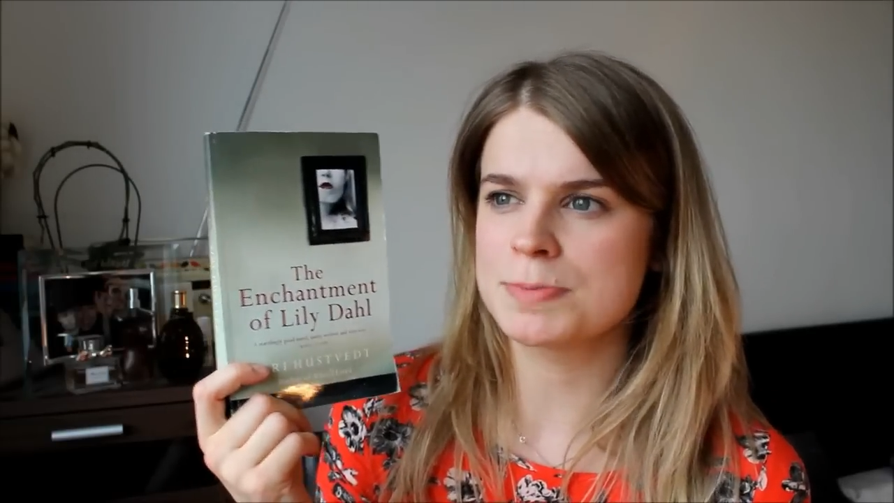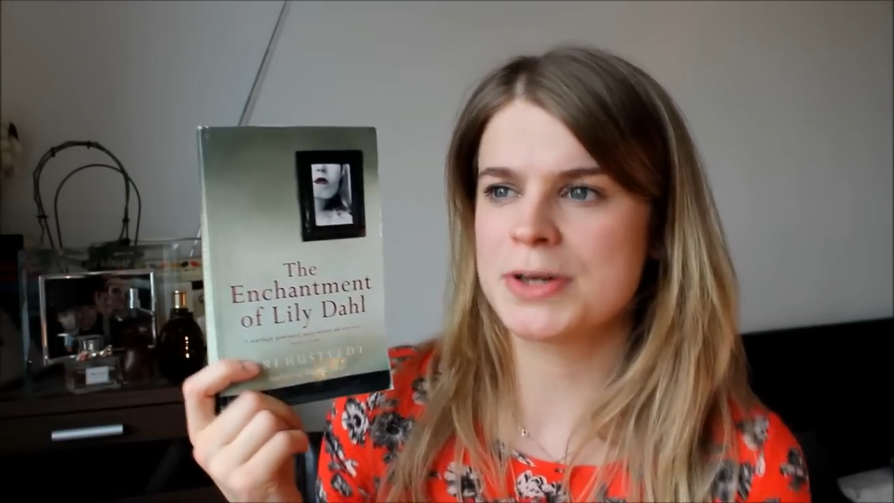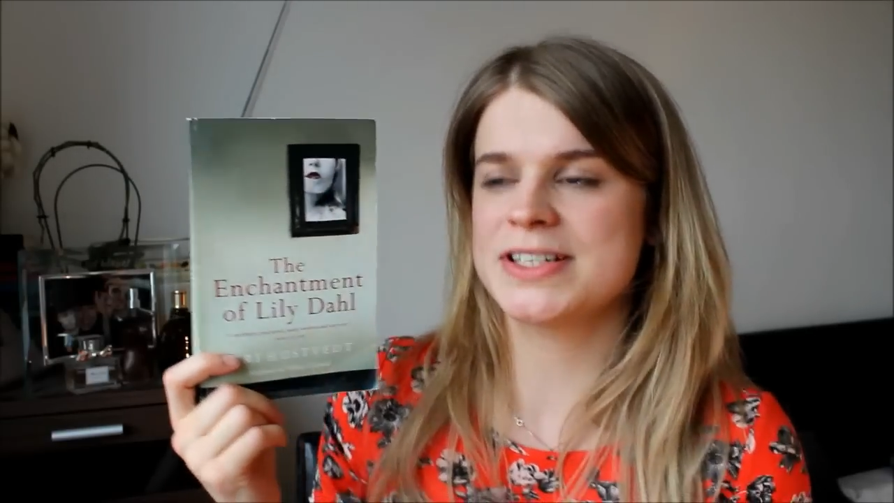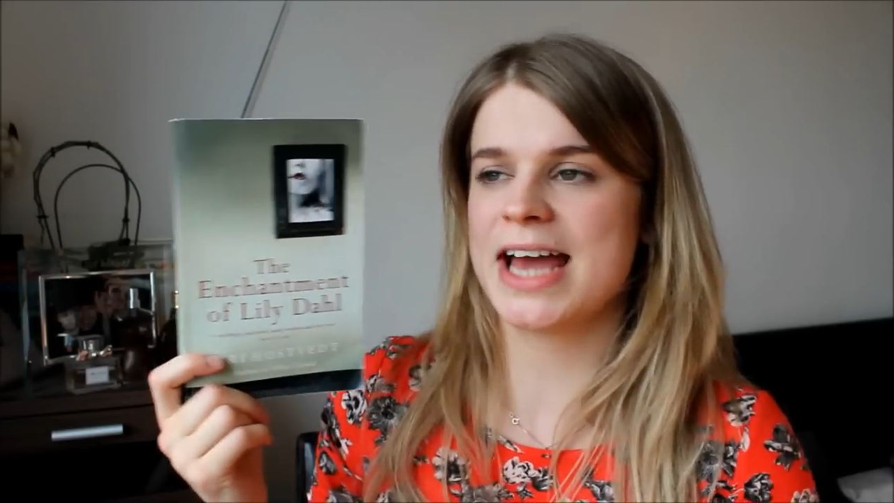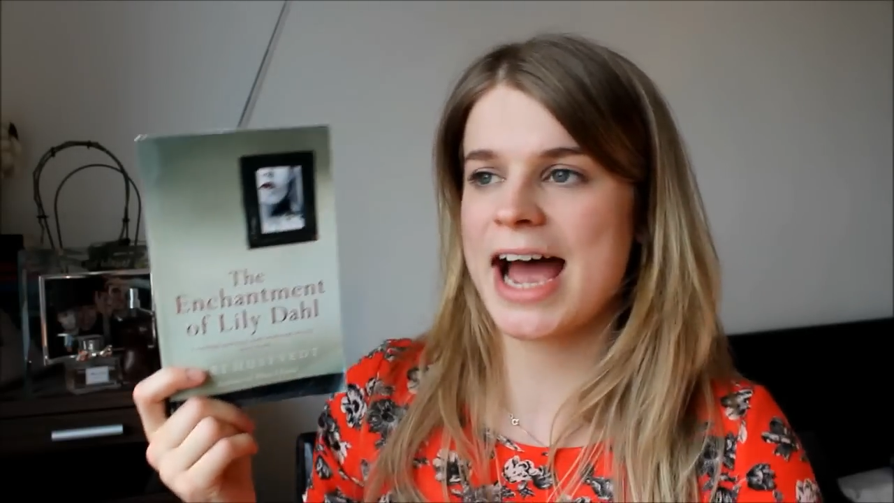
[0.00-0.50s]

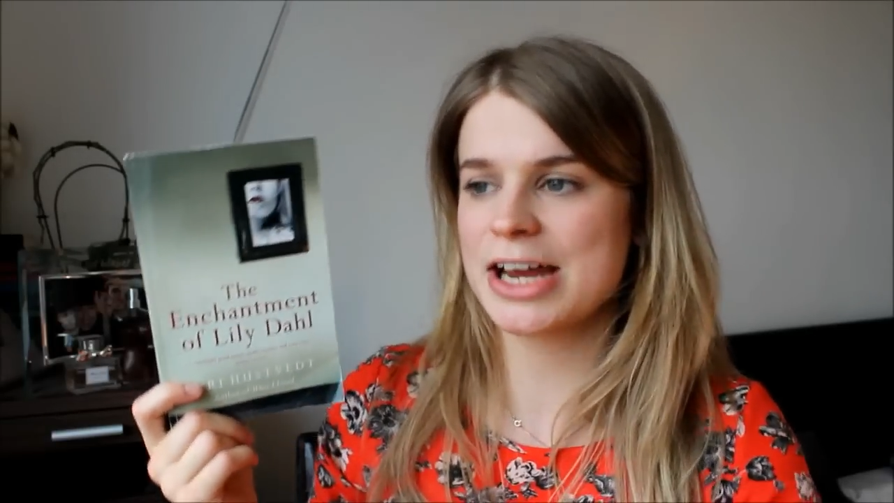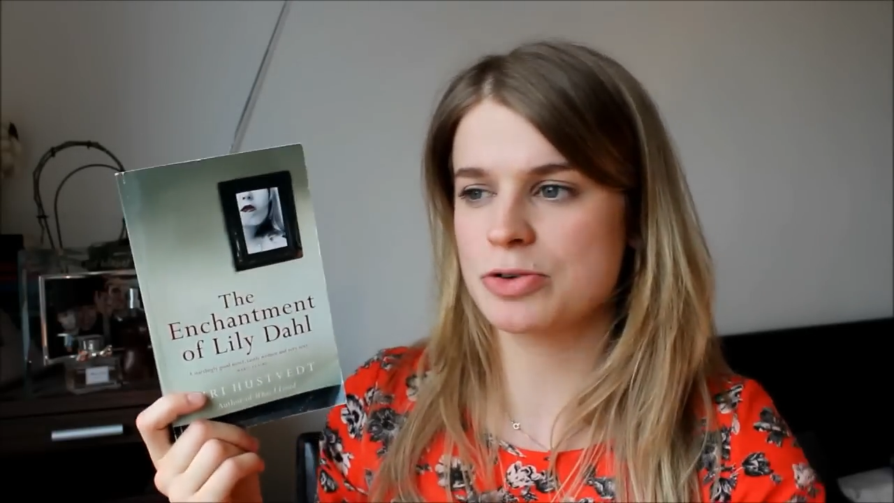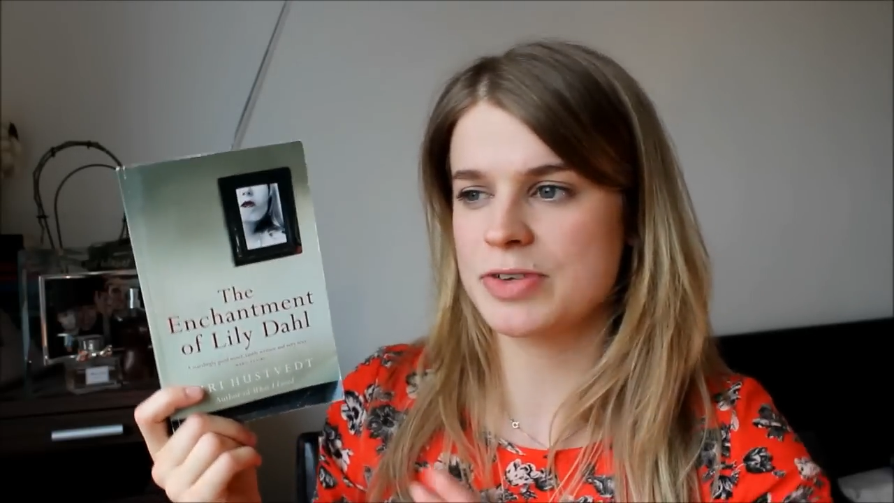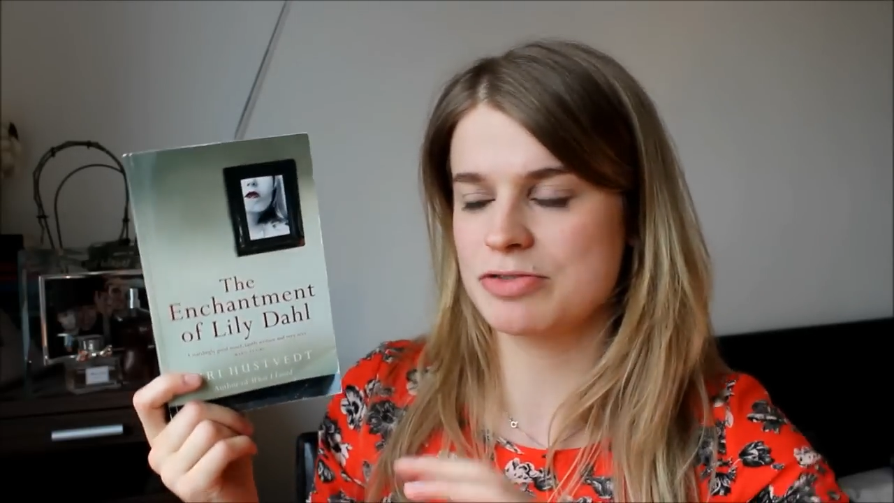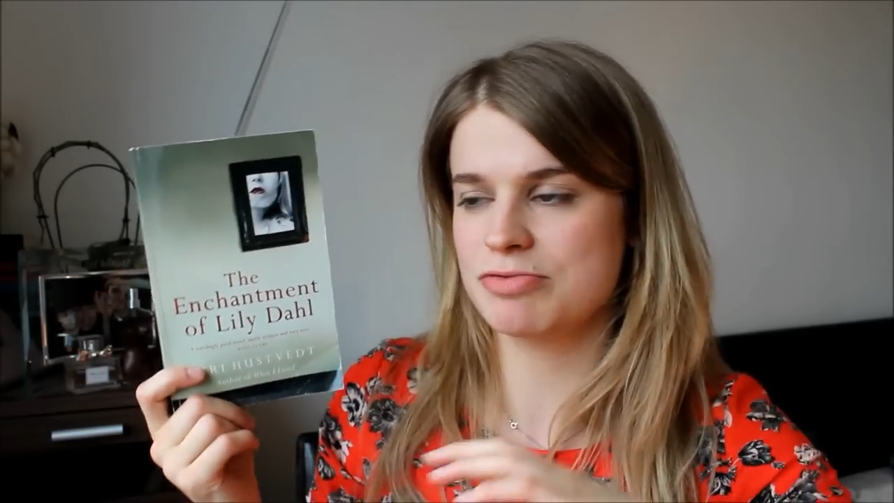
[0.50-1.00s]
because it had
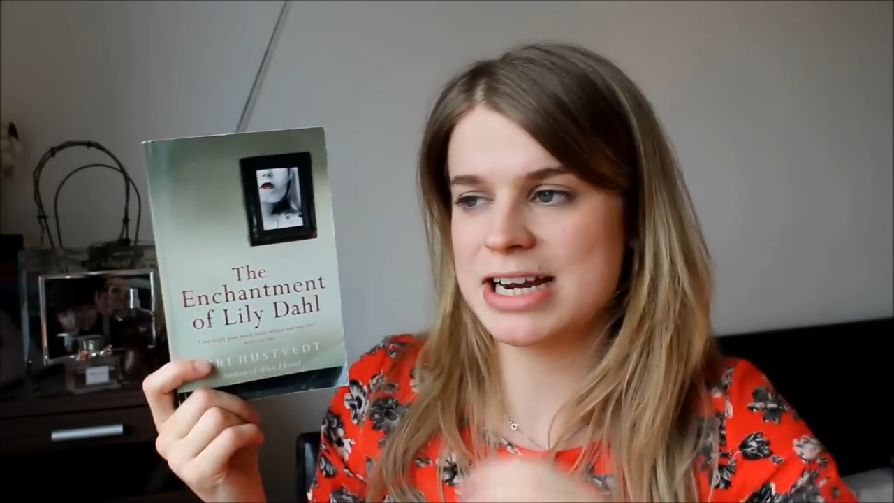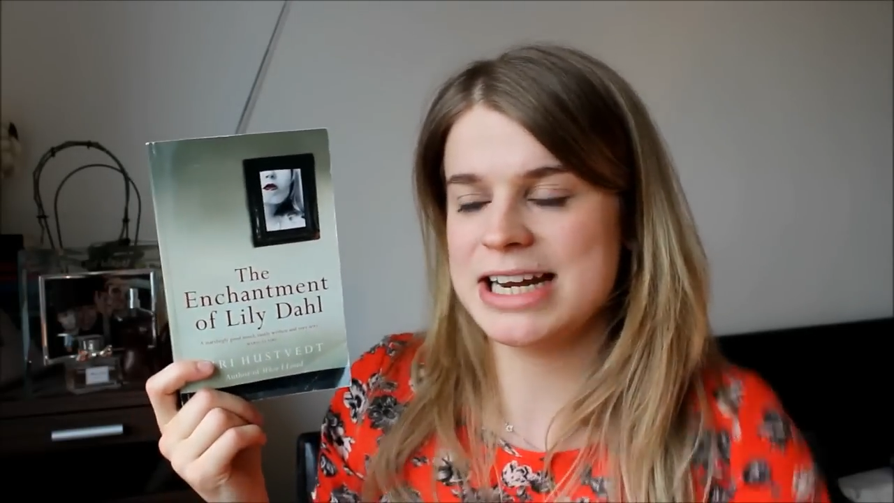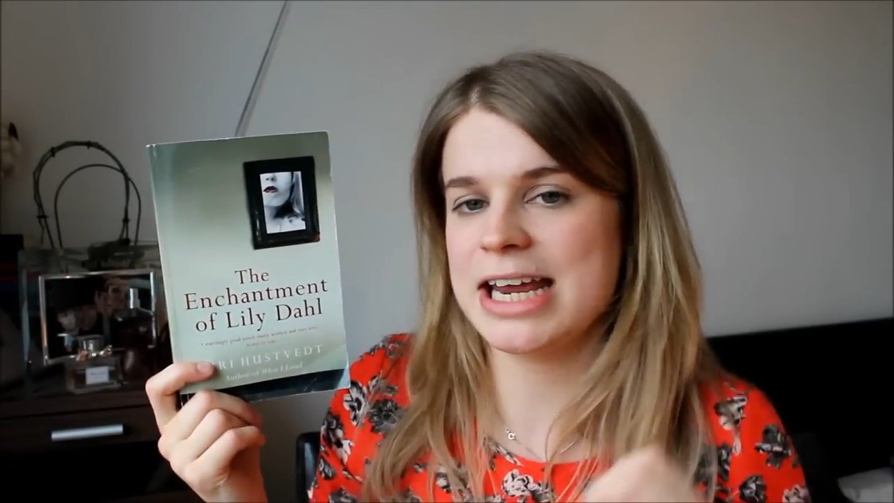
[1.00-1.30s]
all these really